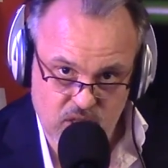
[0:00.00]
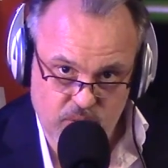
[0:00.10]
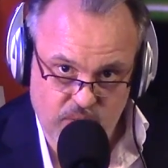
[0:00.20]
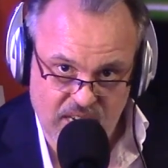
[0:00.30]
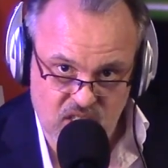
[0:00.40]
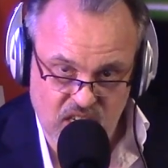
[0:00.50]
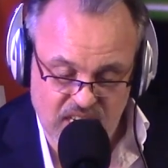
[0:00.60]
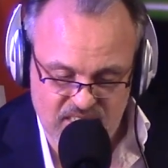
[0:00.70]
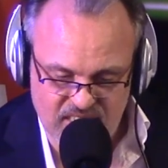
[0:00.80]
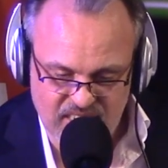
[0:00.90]

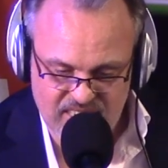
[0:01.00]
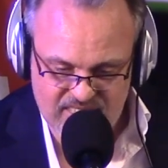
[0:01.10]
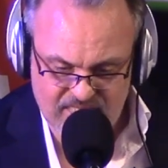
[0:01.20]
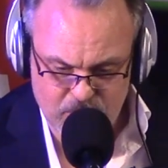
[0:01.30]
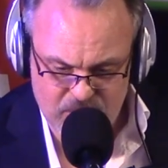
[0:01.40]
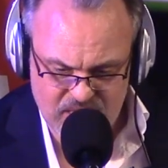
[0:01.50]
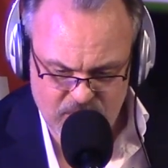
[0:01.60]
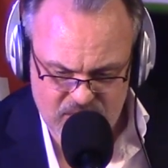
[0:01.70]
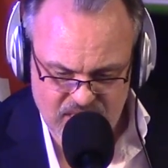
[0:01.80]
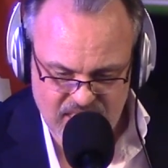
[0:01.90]
flashlight and a nice cup of tea
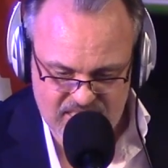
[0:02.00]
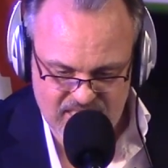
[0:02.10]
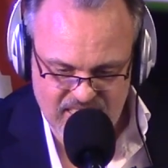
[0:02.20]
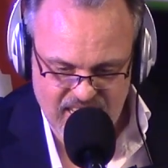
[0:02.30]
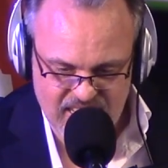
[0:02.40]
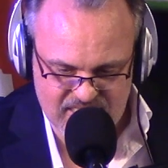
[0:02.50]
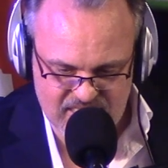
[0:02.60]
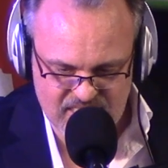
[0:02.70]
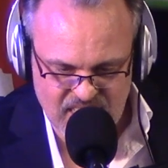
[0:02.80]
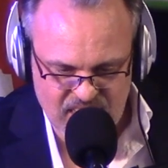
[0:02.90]
with tonight's guests,